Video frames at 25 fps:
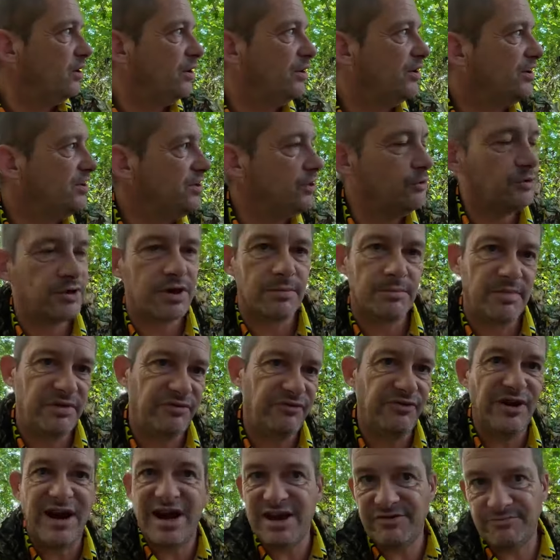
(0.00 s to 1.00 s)
you can be
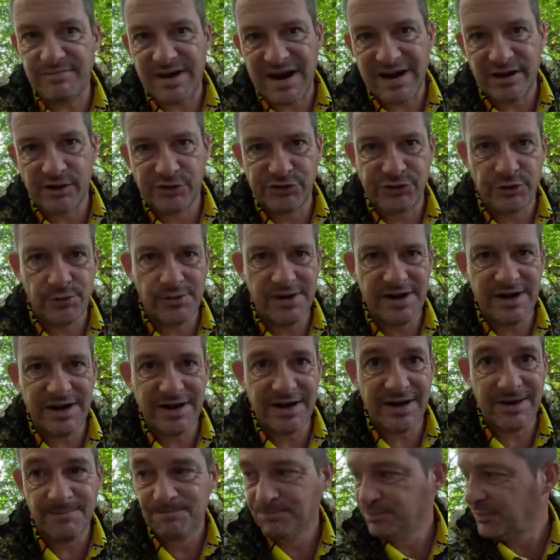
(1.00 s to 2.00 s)
five miles
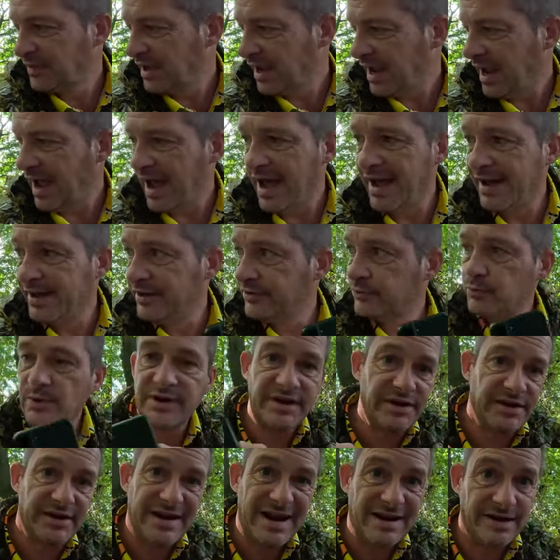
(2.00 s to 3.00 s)
away and
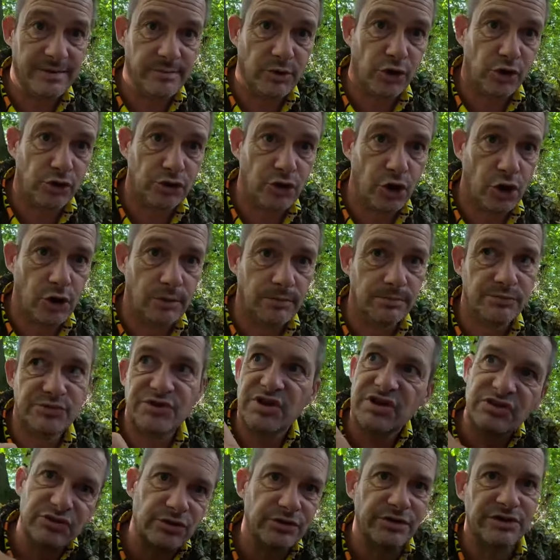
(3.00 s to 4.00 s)
when an animal
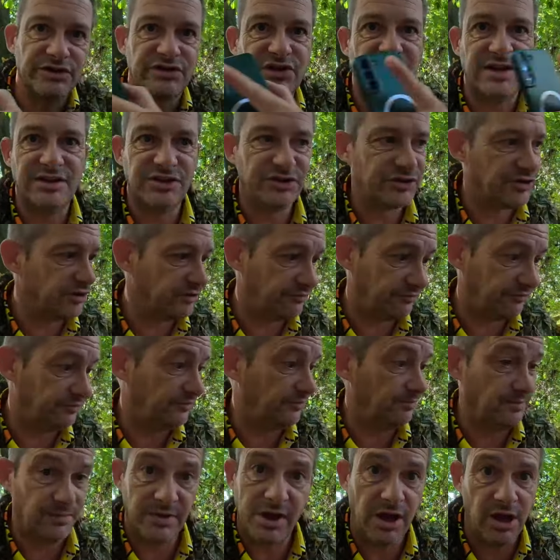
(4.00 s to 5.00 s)
comes, it's going to send a,
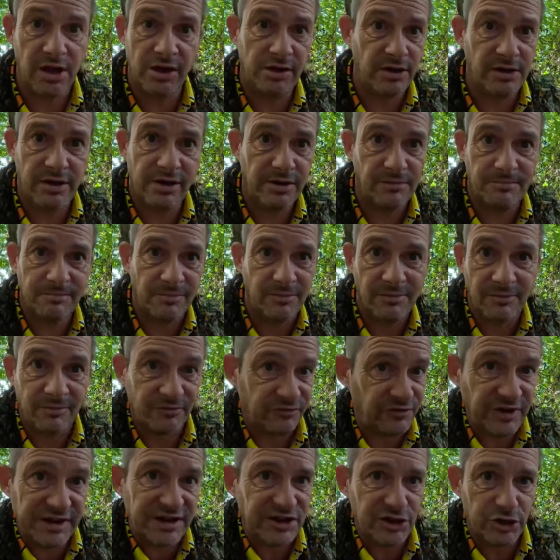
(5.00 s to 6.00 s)
a
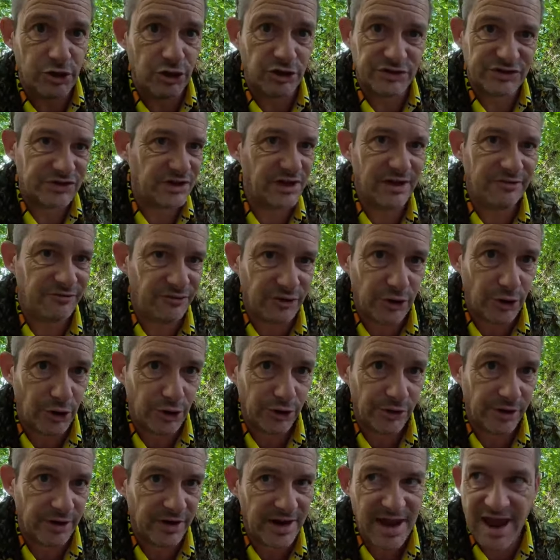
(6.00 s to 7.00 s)
video to your
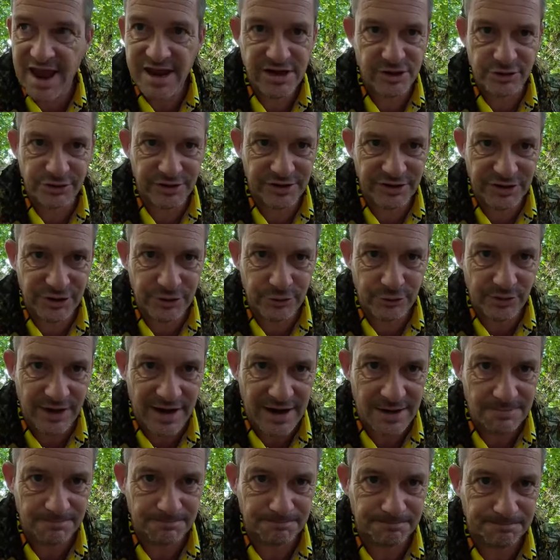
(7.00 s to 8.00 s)
phone. It ain't going to do
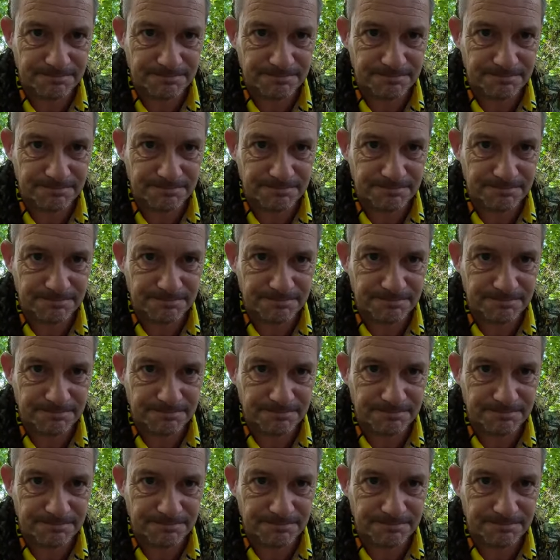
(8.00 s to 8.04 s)
that.